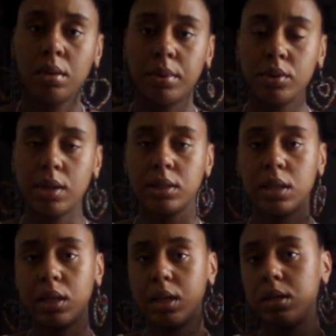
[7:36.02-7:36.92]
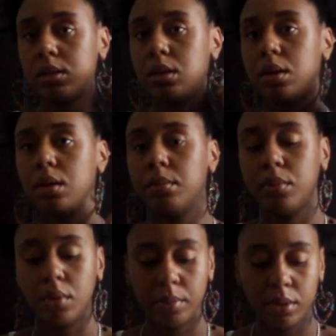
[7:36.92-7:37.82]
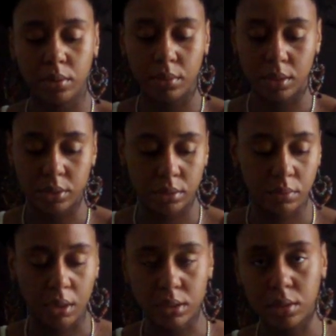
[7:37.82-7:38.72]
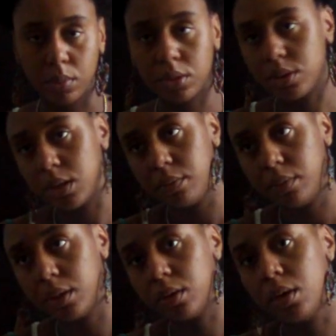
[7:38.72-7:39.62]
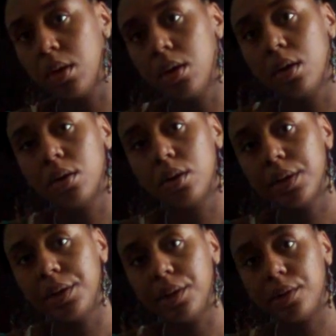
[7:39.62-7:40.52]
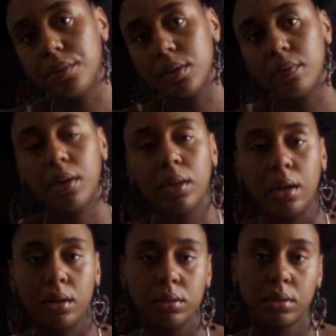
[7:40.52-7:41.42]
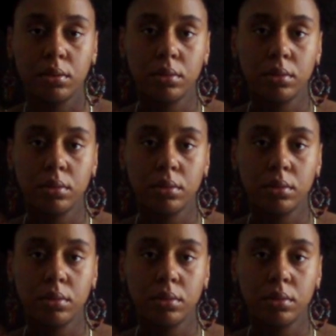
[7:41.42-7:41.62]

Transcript: I'm trying to take it easy. All I've been doing is just resting, watching TV, and cooking dinner and stuff like that. So